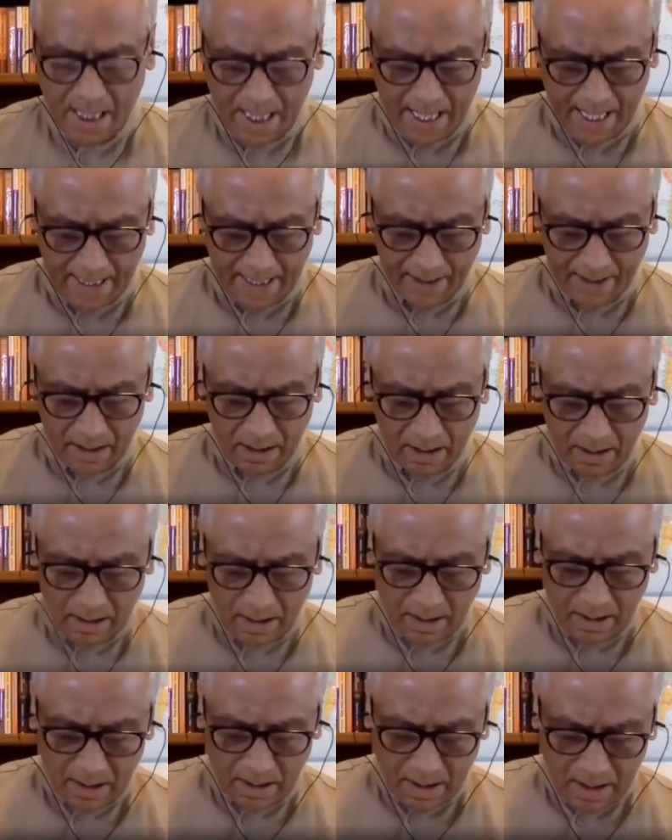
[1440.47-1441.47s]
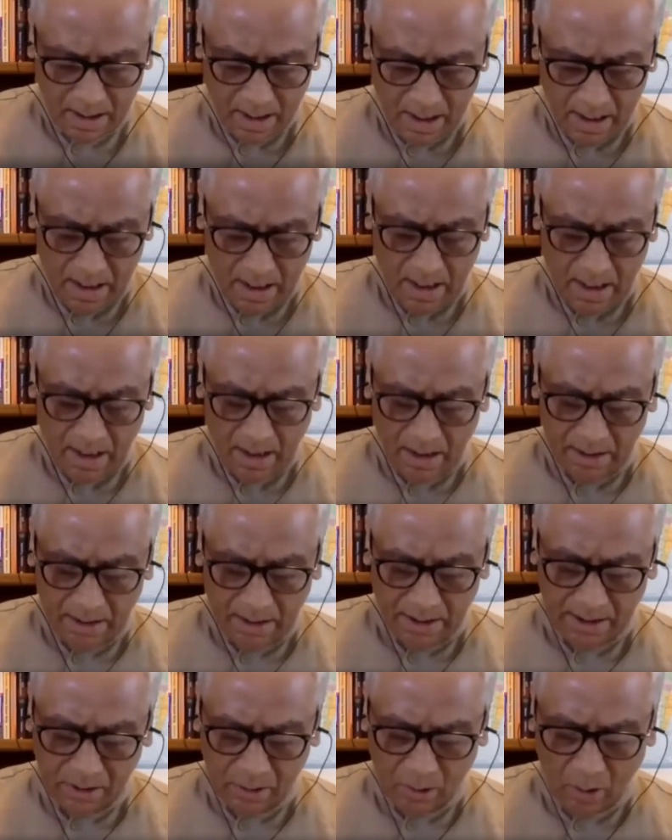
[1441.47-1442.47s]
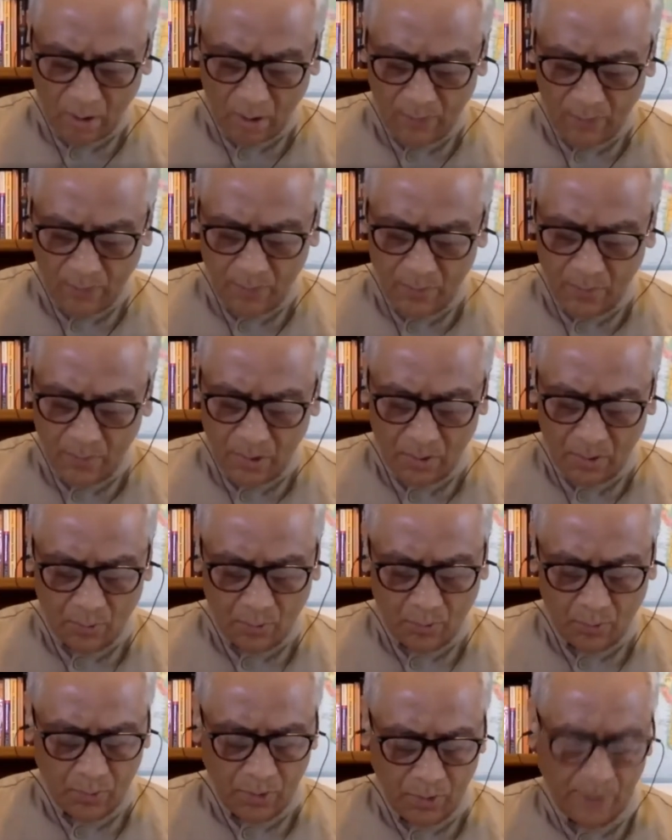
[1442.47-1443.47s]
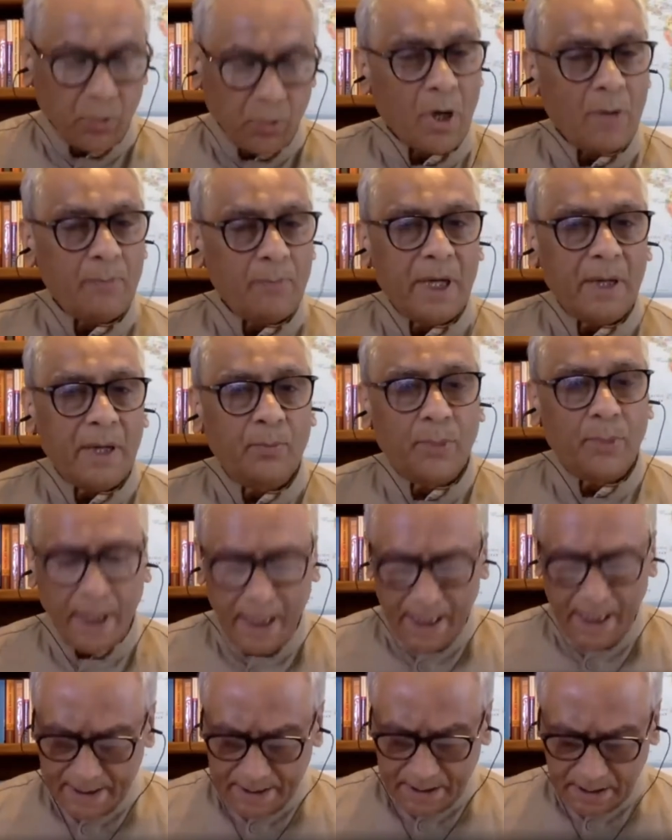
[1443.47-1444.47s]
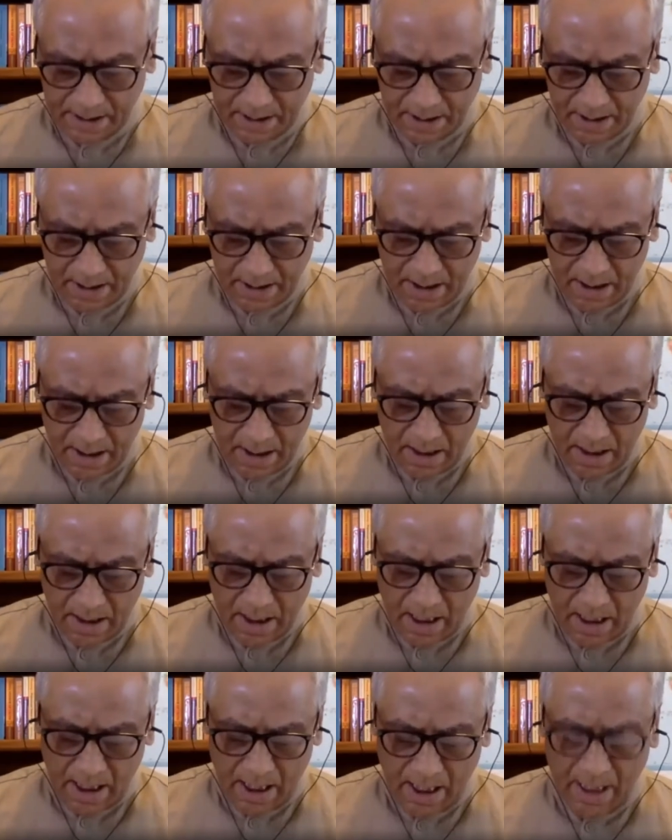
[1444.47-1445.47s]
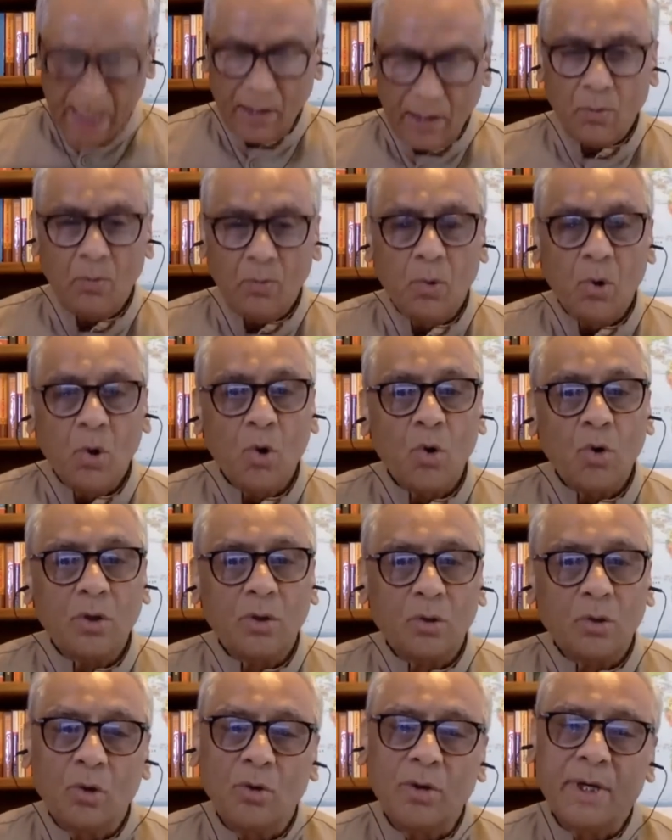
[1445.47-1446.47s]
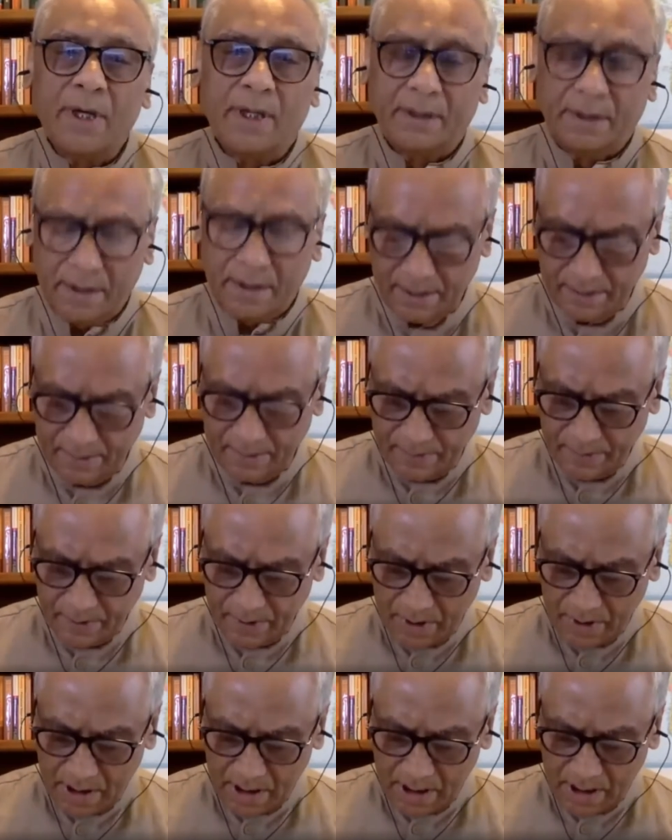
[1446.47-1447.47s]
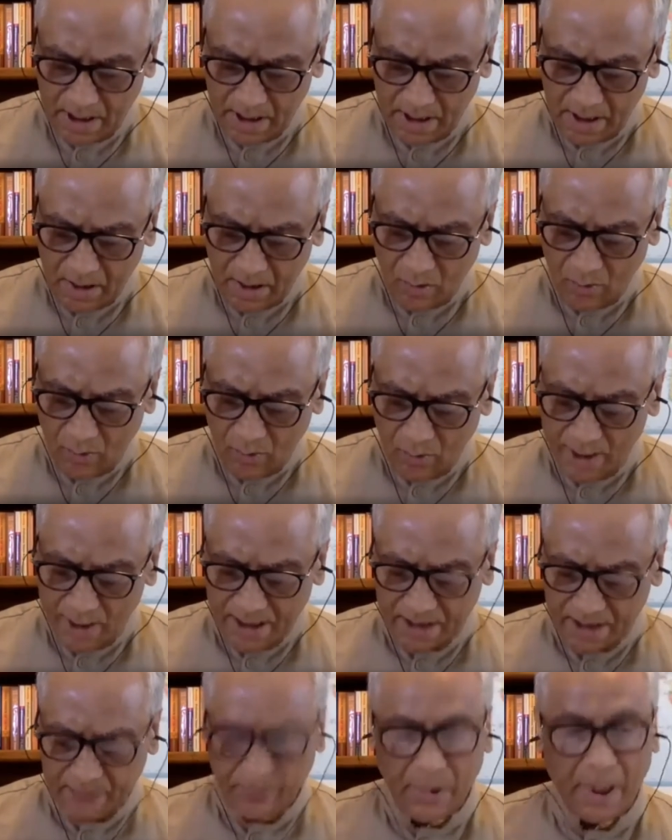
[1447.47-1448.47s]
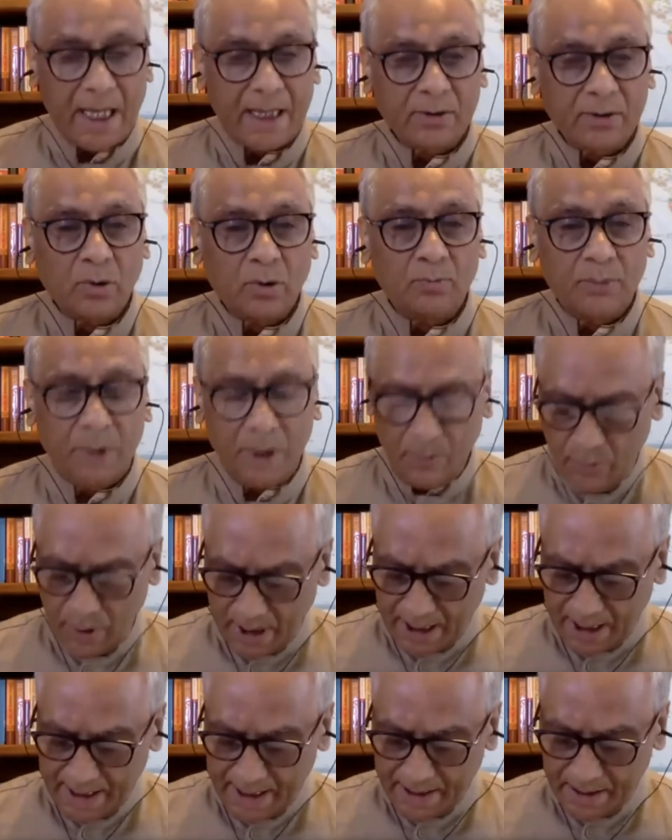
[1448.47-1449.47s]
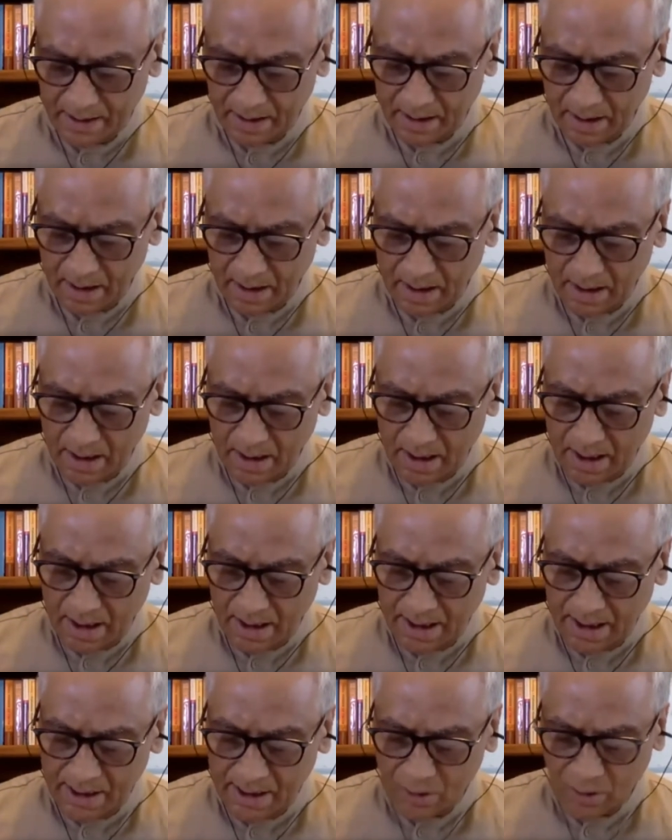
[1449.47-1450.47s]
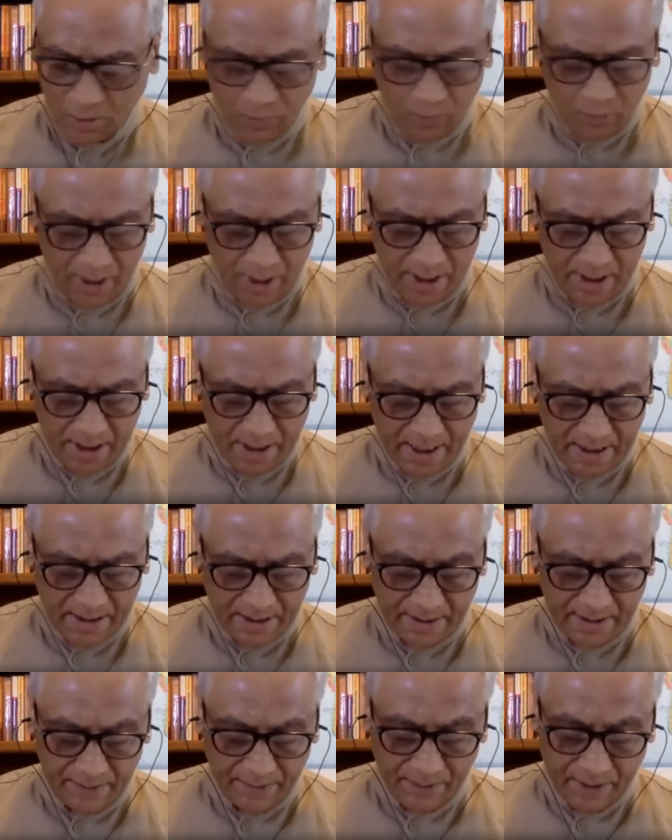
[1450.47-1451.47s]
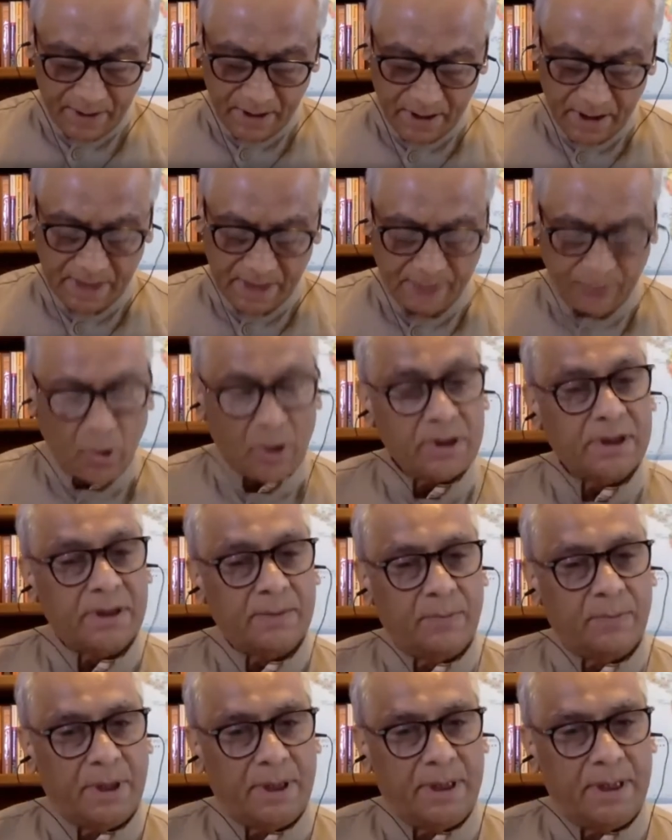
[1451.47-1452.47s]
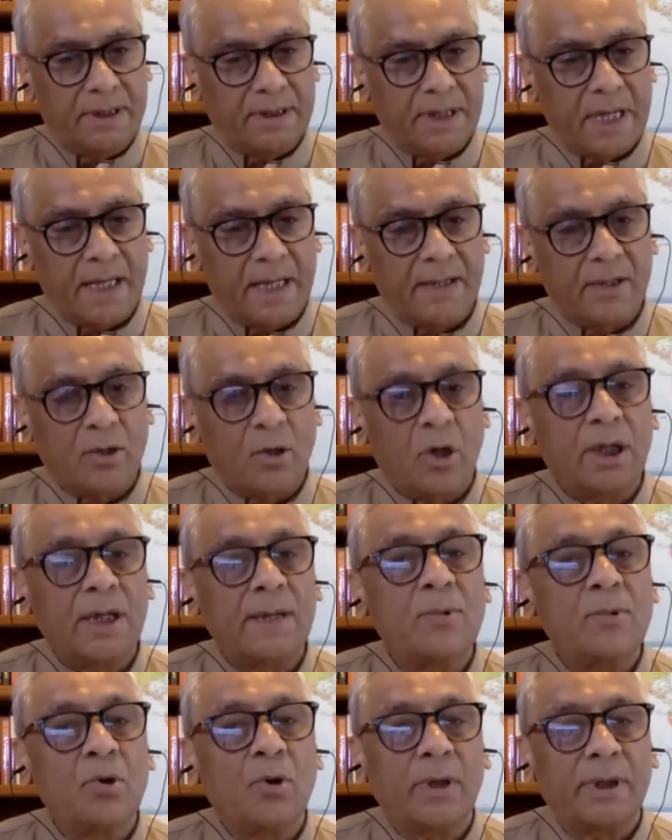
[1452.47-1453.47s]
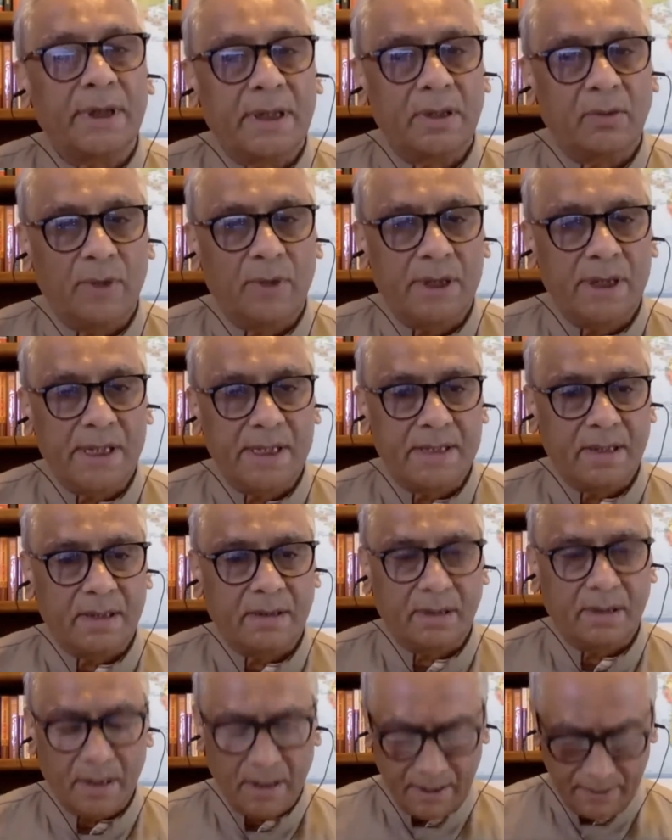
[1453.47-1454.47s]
And these top performing brains have more coherent various parts of the brain, each of which has different responsibilities, are collaborating with each other.